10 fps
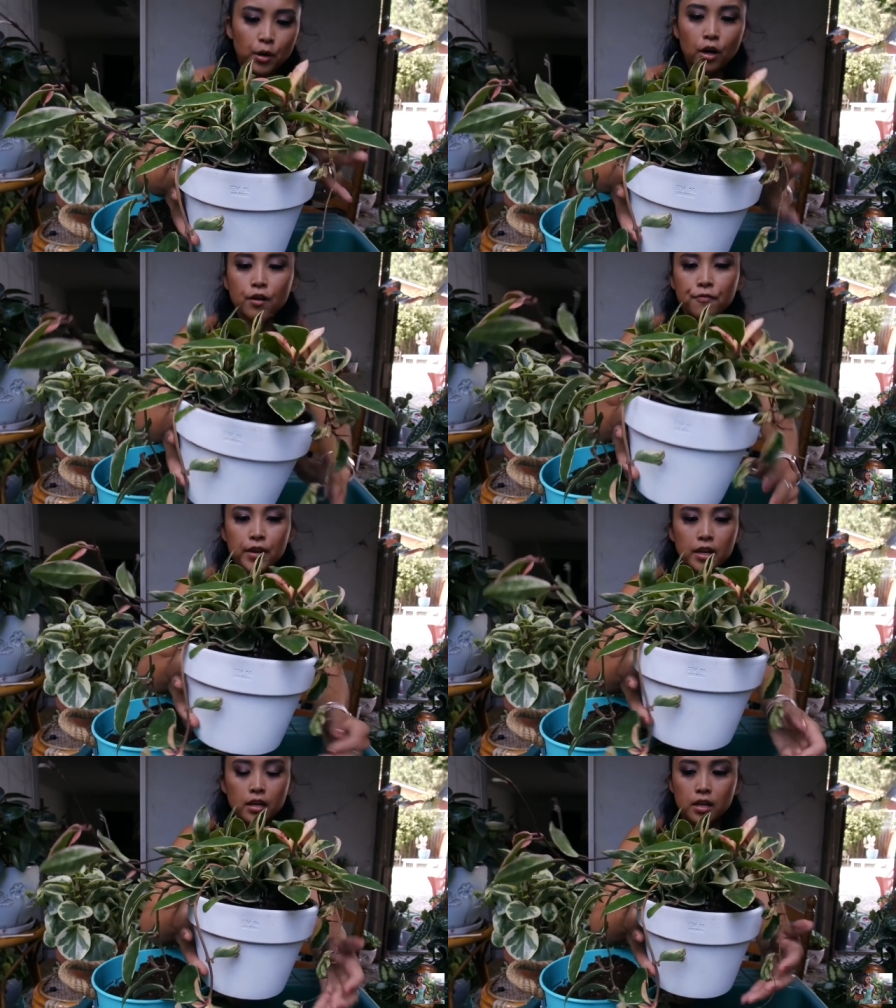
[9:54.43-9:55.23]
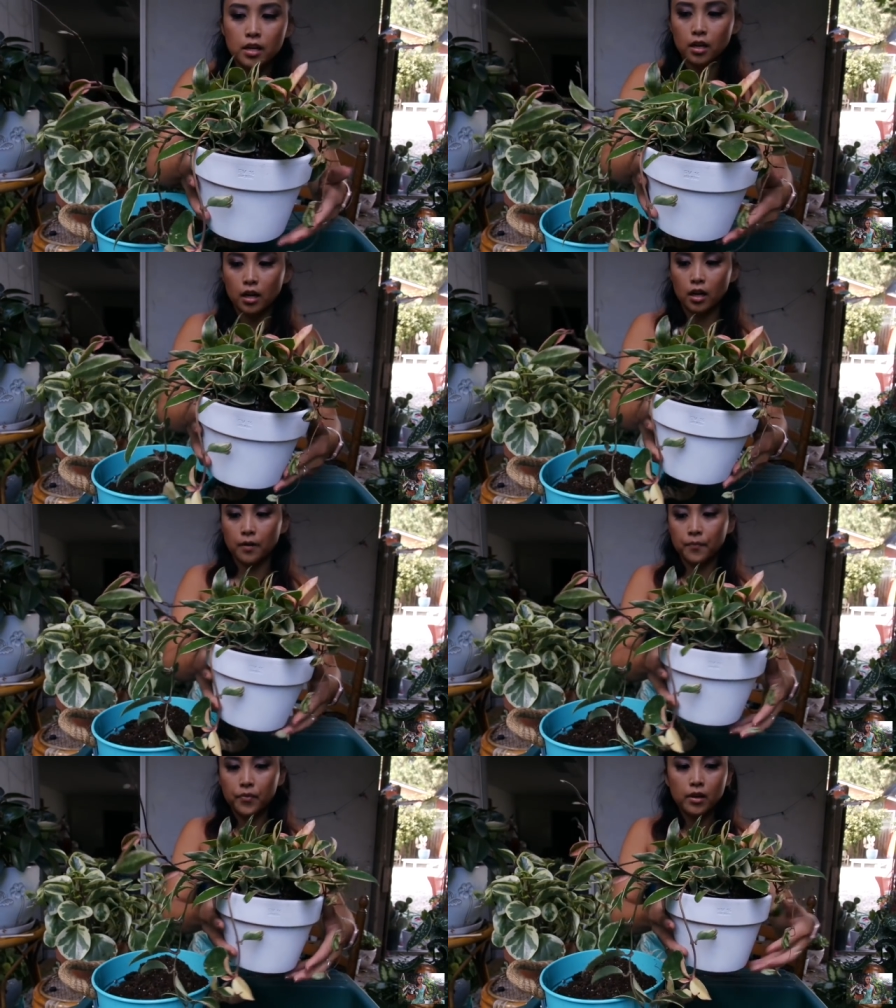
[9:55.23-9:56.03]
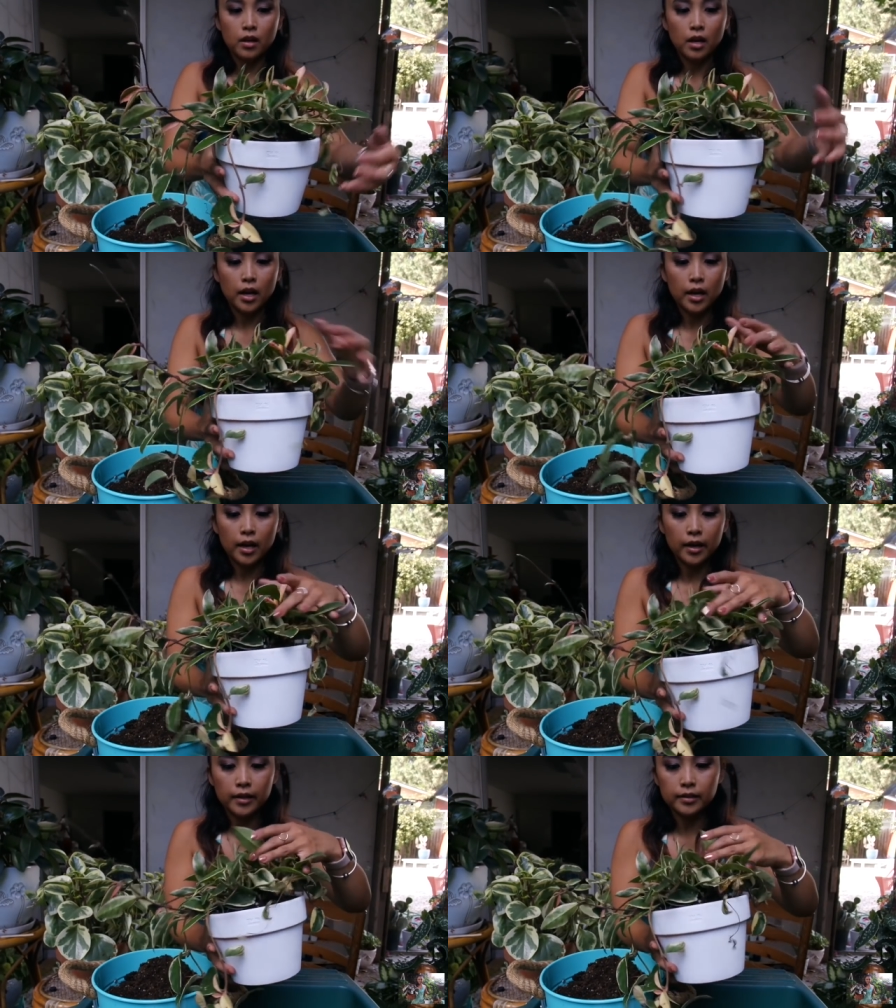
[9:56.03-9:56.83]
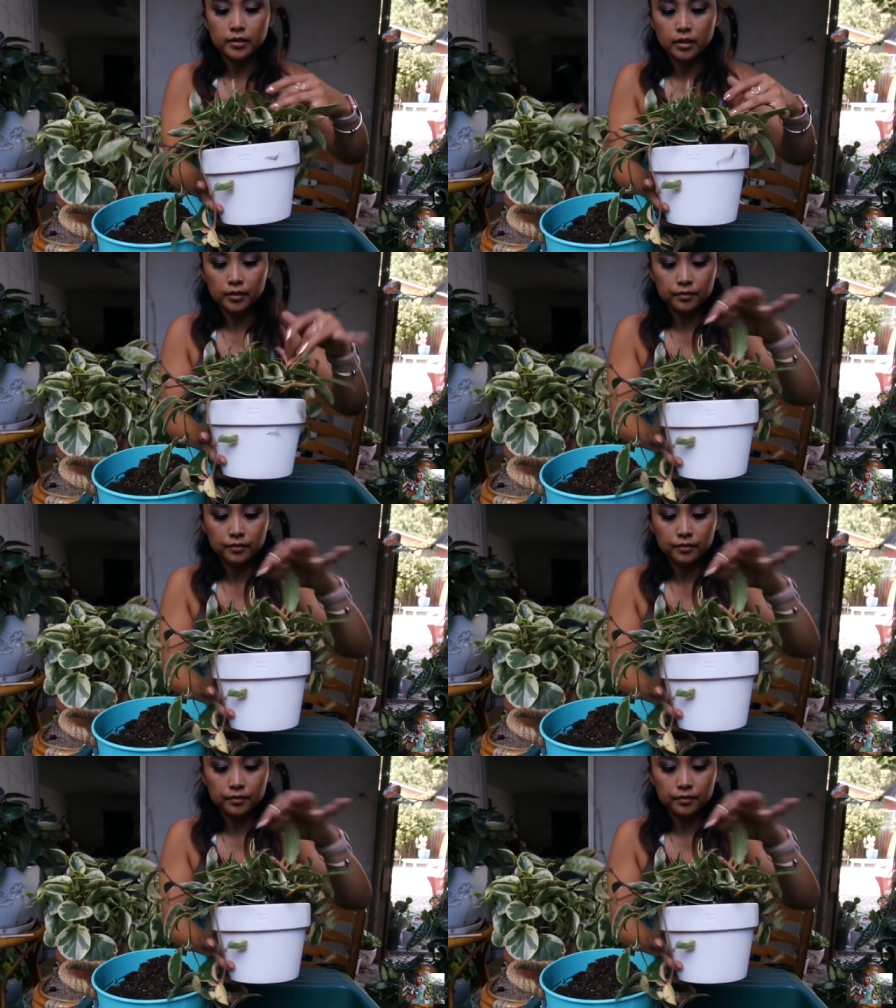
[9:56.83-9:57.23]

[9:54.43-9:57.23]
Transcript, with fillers: perfect in here, and